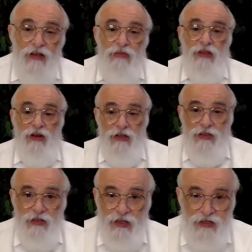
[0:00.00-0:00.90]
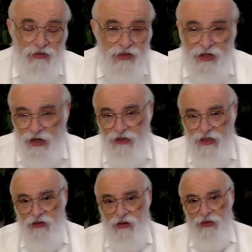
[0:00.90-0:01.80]
But the rotzen doesn't reside
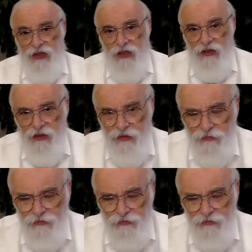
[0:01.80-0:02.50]
anywhere particularly.